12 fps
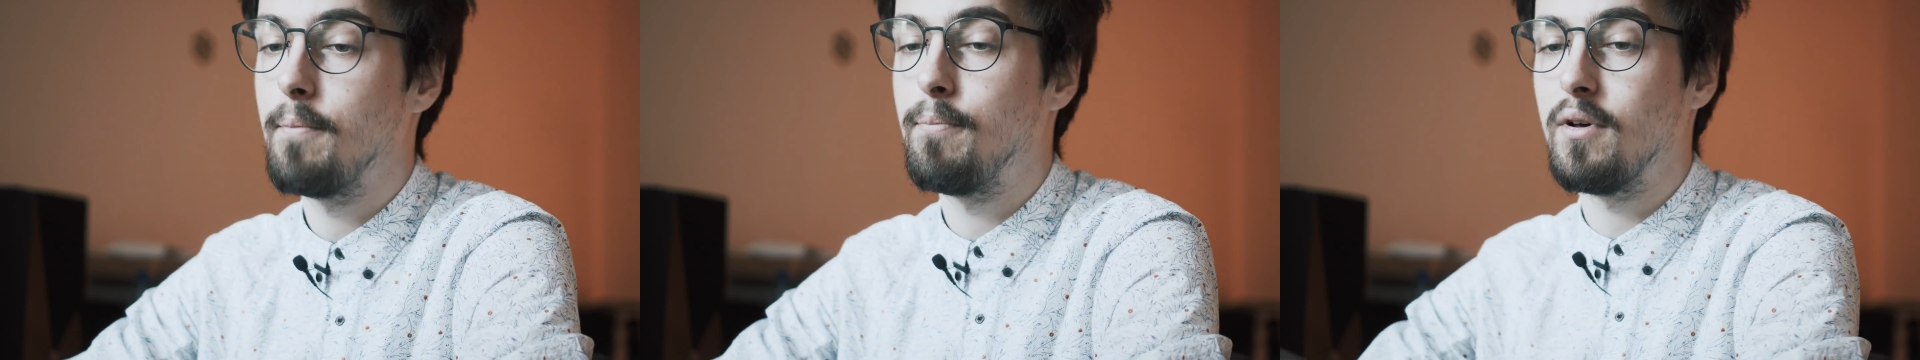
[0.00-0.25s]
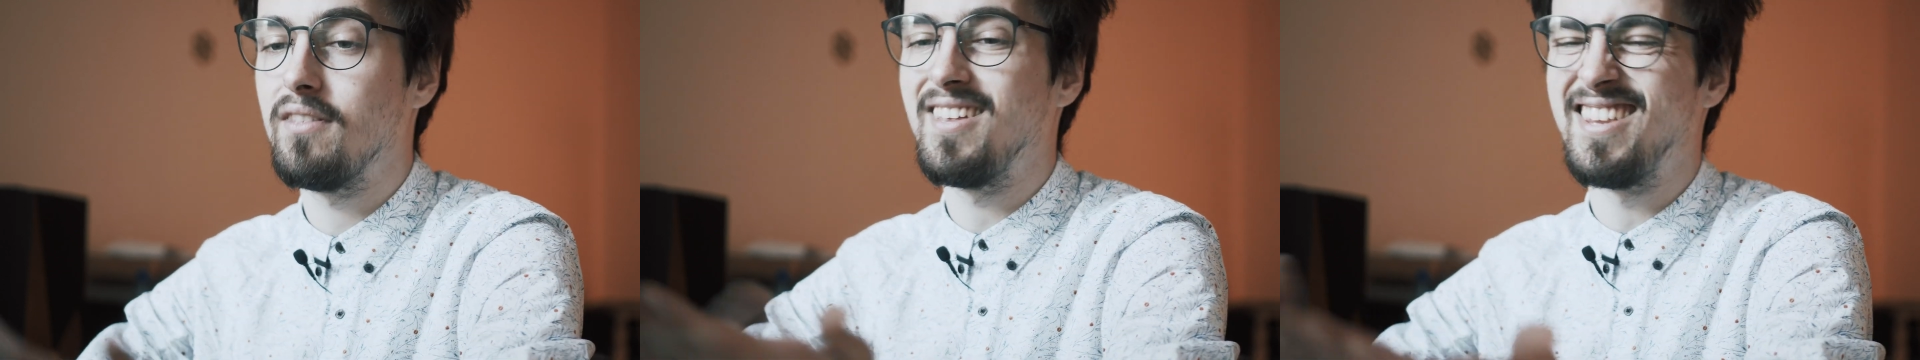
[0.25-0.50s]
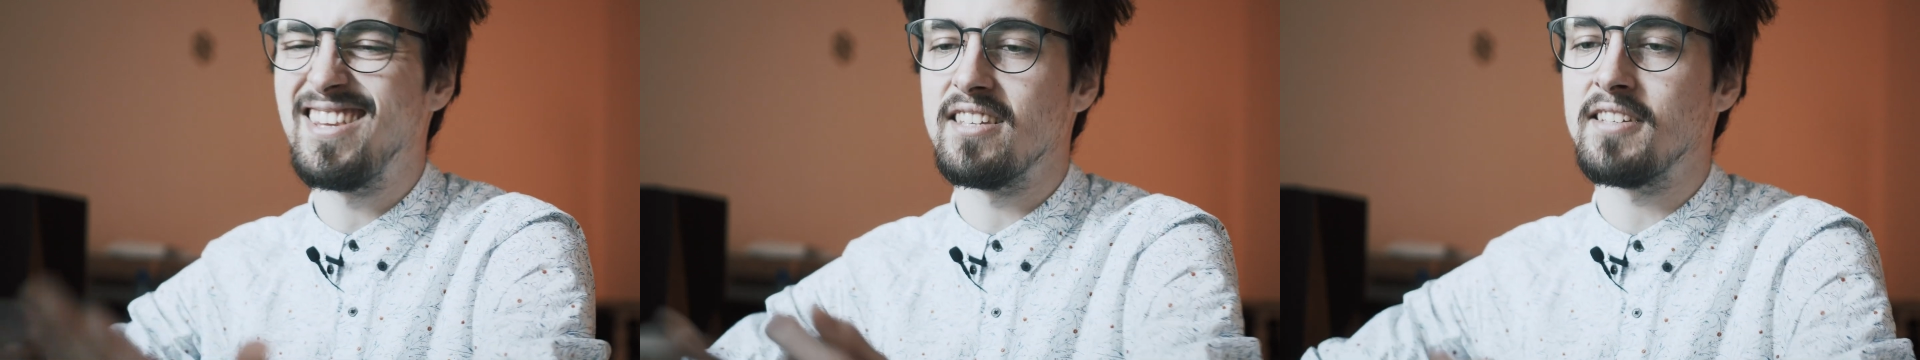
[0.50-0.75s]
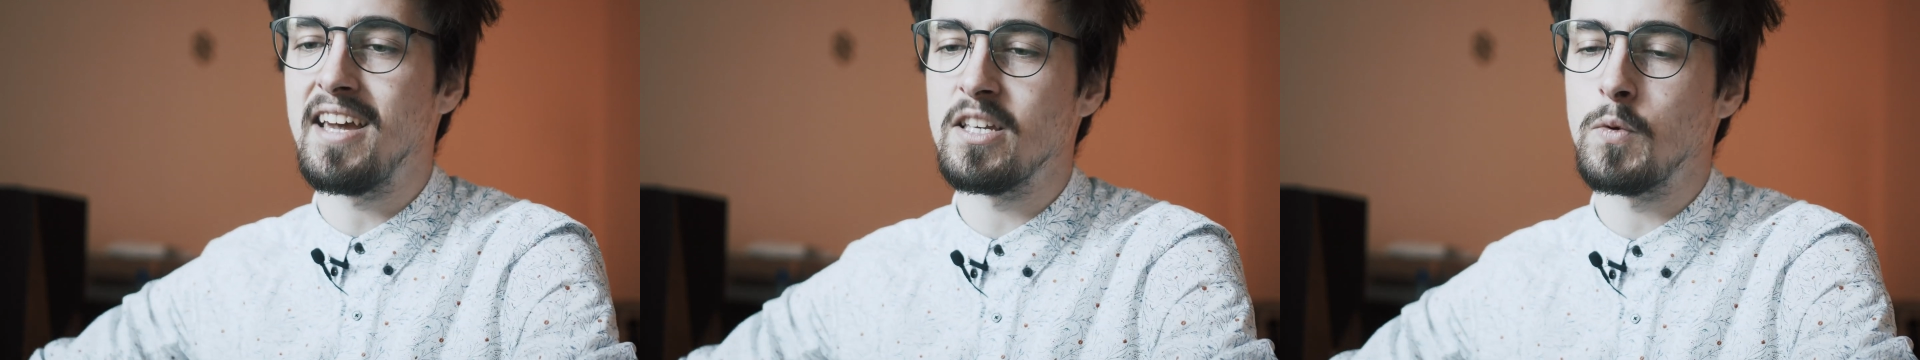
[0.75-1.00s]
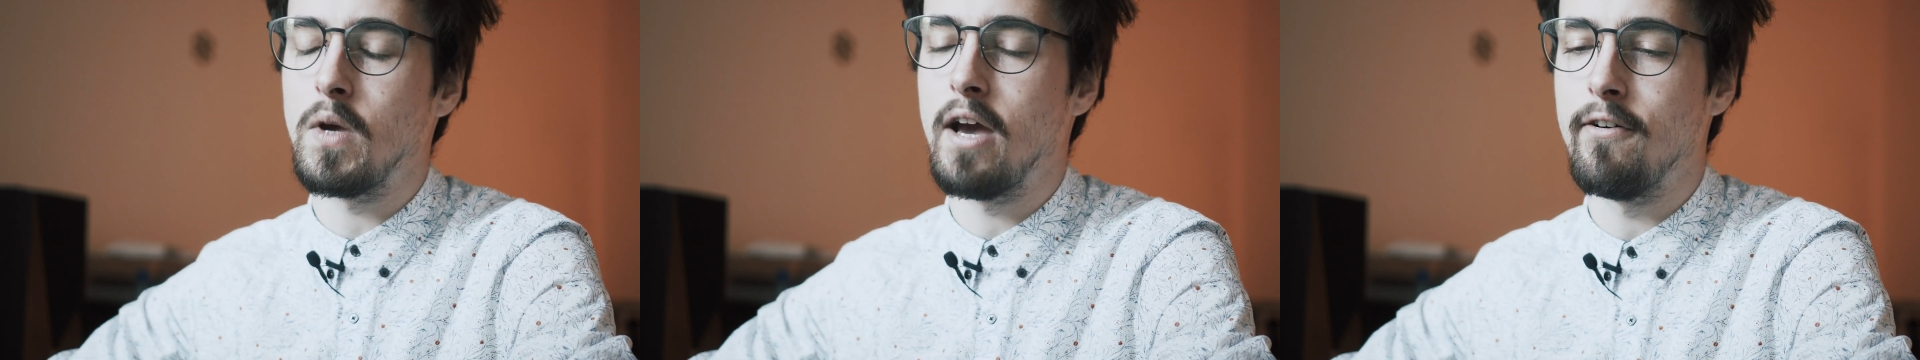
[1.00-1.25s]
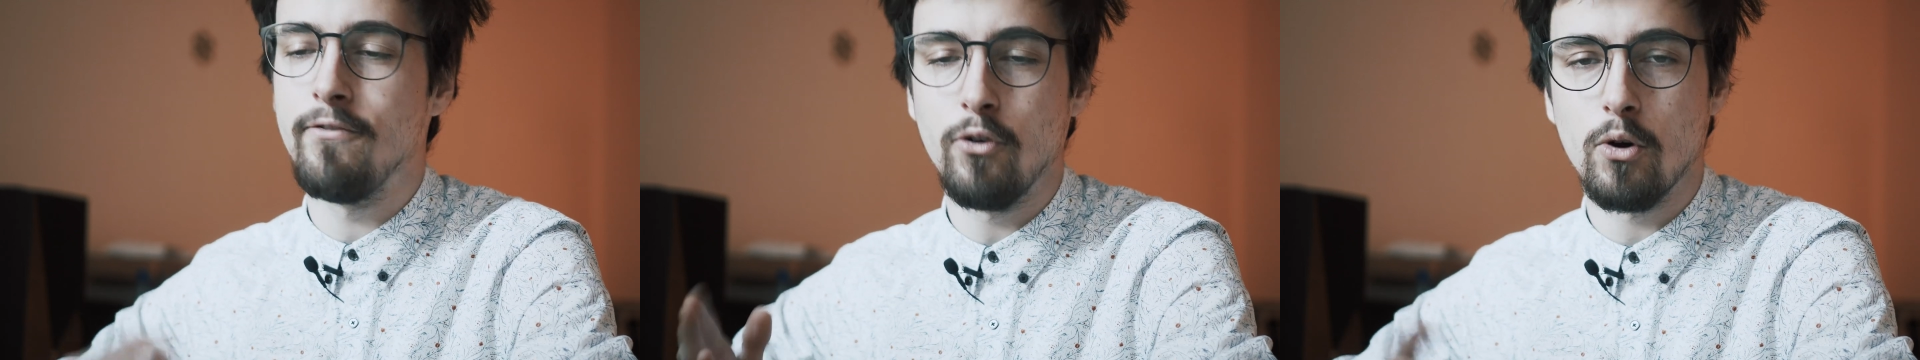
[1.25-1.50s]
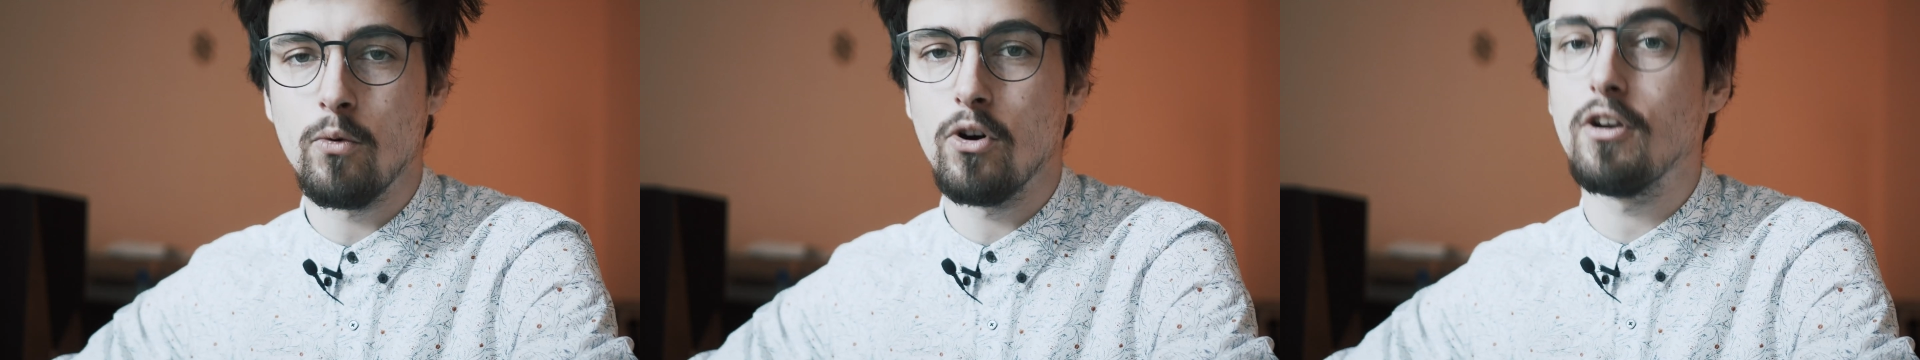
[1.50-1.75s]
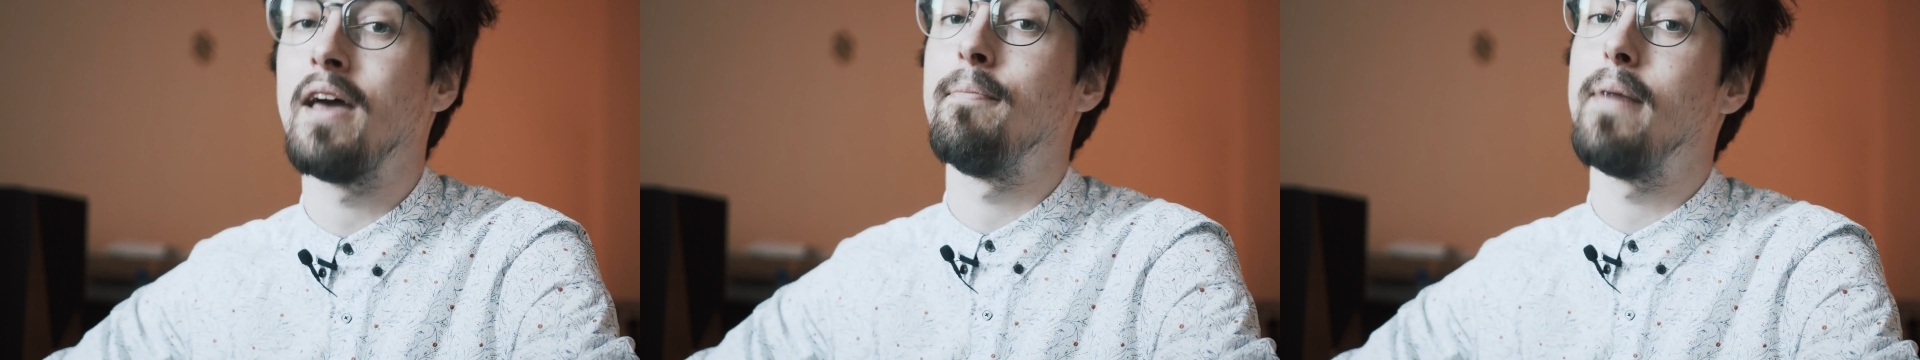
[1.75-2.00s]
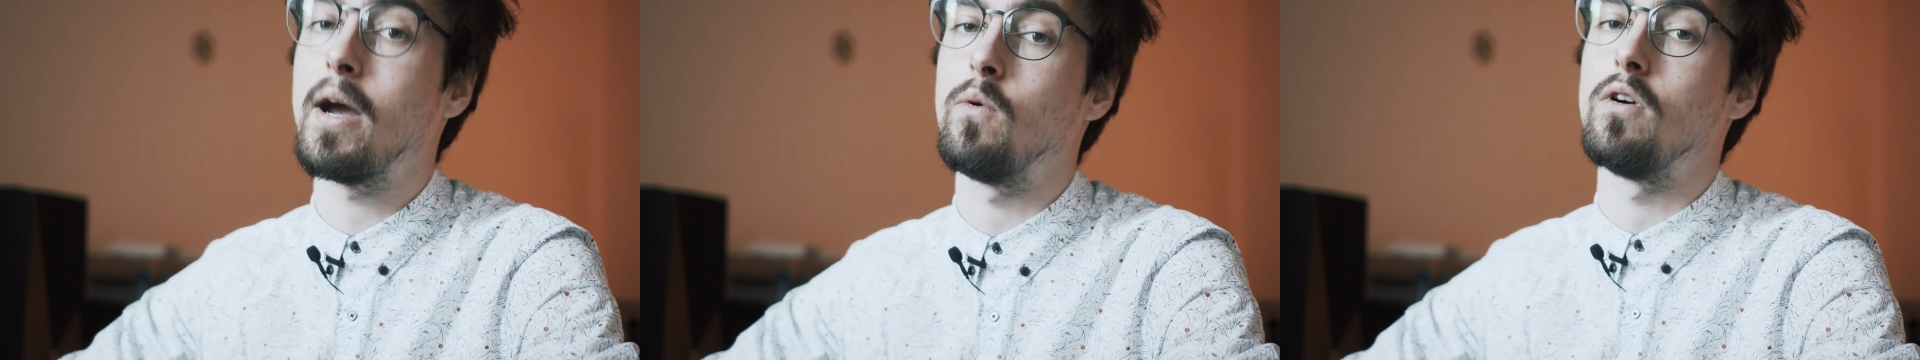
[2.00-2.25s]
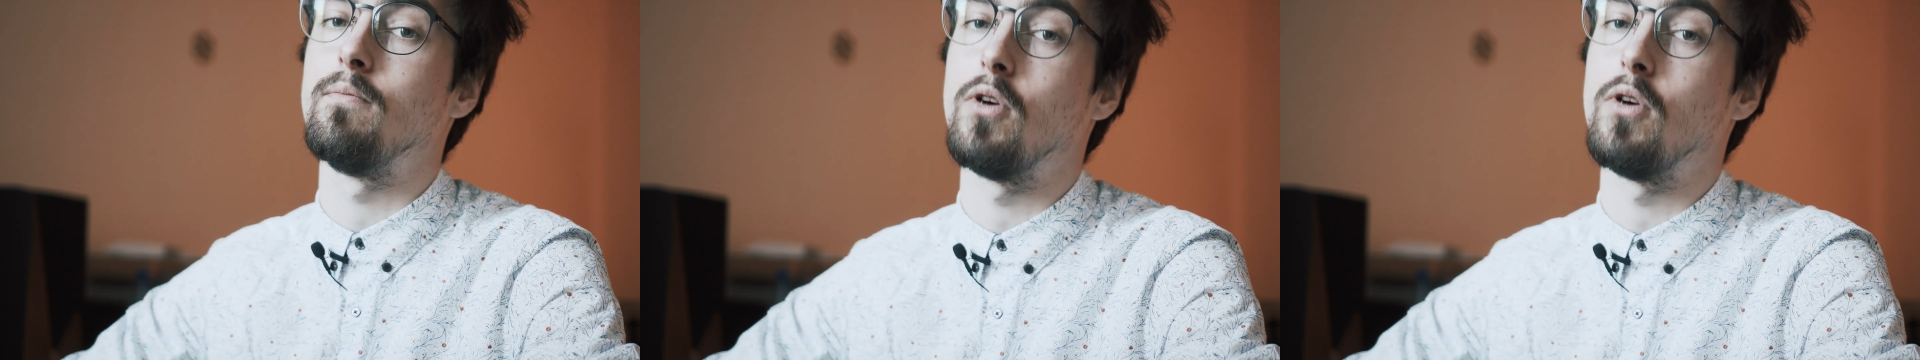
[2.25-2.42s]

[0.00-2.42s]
But in this case, we have forward and backward